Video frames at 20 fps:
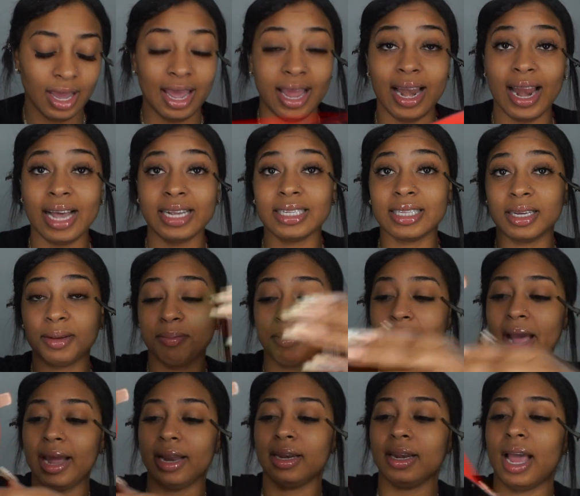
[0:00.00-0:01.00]
Elastic
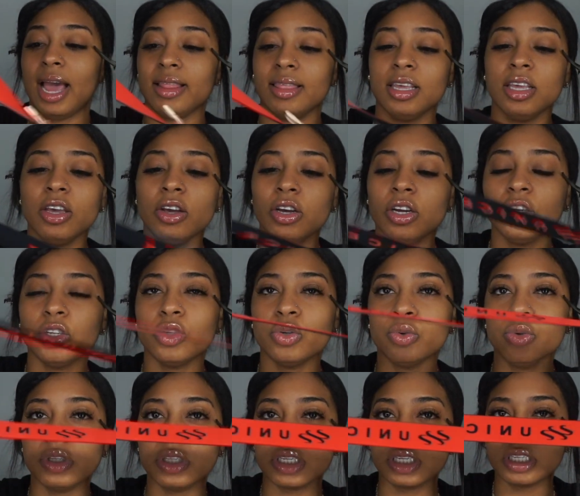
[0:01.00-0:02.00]
band. I think you could
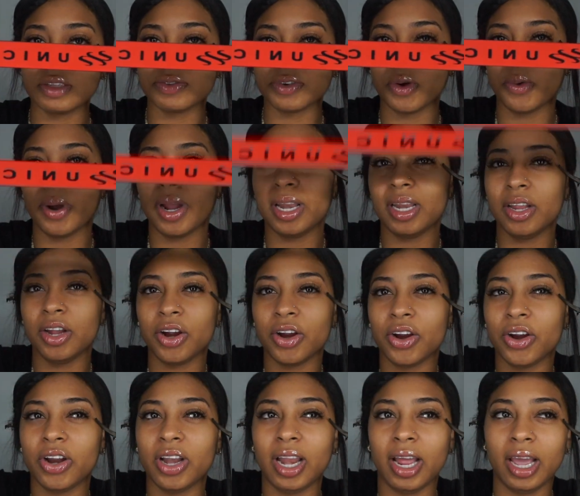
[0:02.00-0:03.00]
use this for when
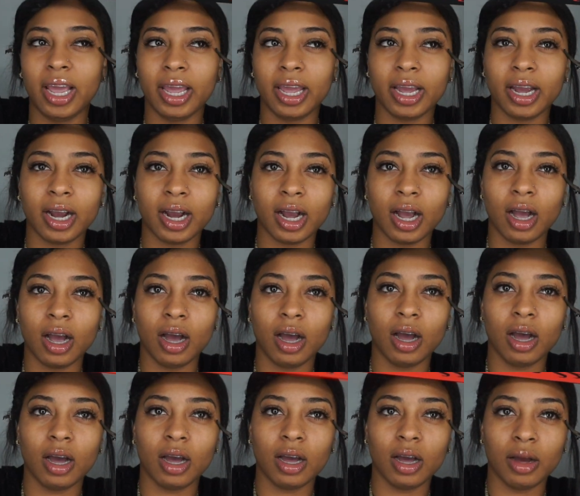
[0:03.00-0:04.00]
you're like
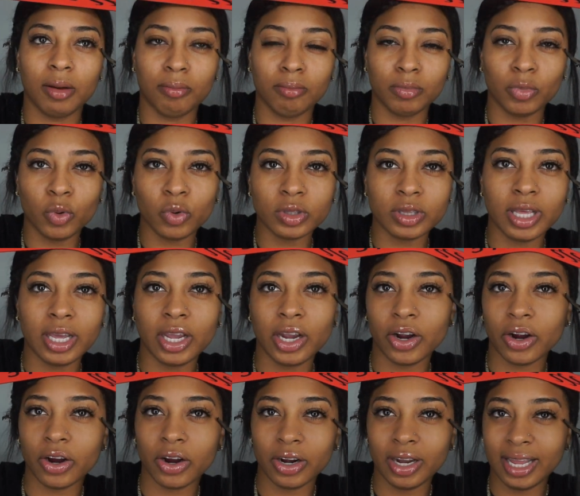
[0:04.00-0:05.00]
molding
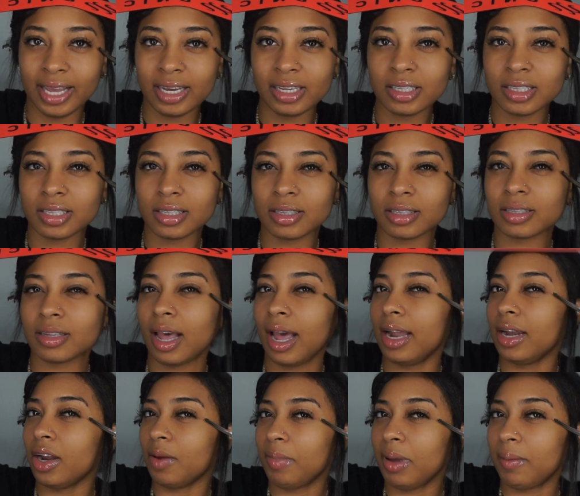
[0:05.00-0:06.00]
your lace
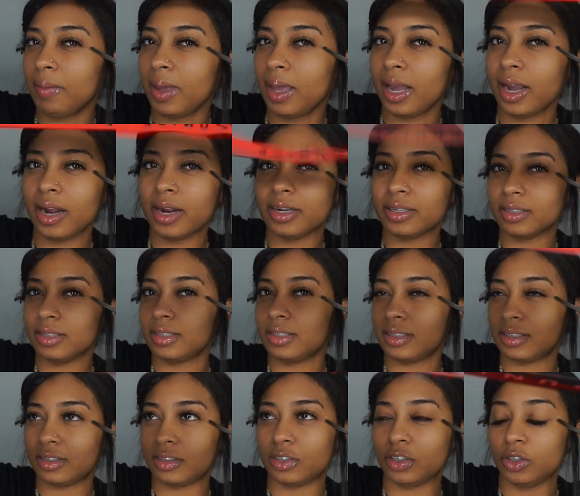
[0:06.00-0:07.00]
and your baby hairs.
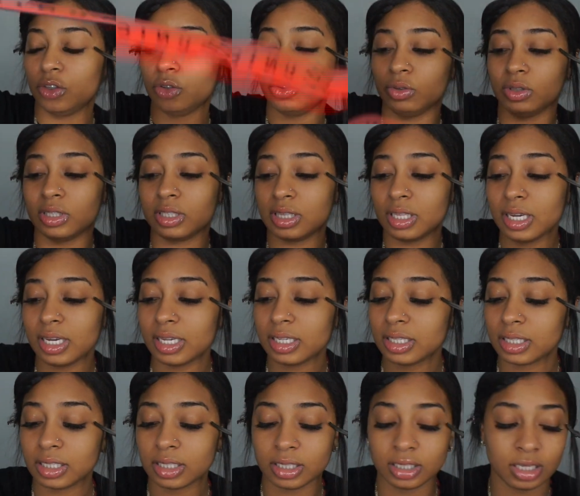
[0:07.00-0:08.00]
You can use
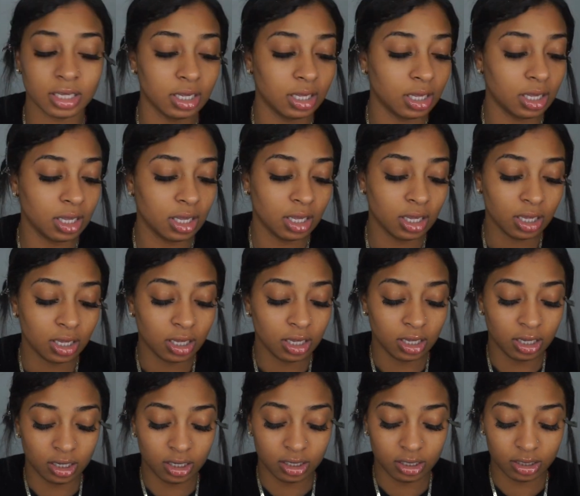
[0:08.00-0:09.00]
this.
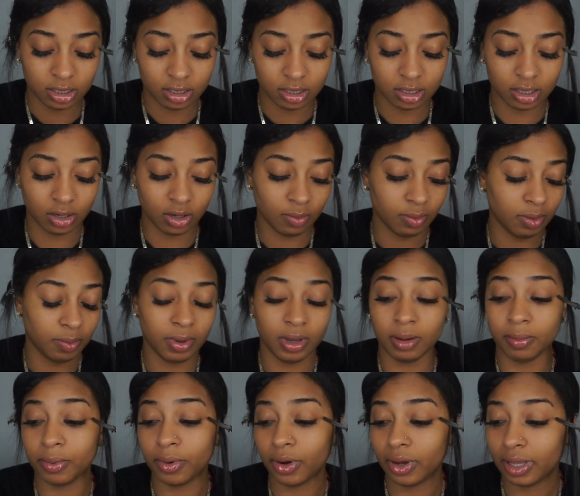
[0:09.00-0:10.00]
This is a bit
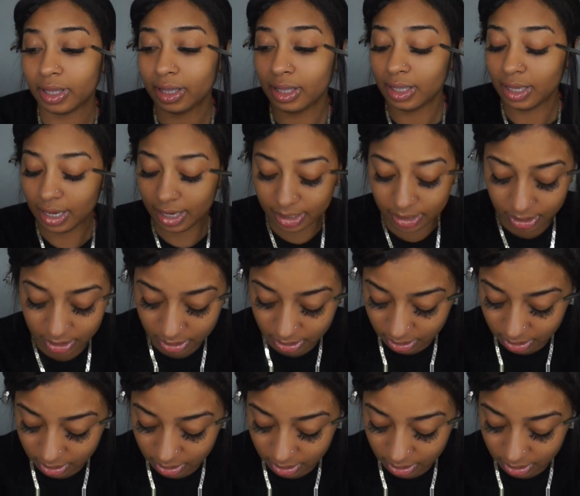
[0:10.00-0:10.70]
big, but yes.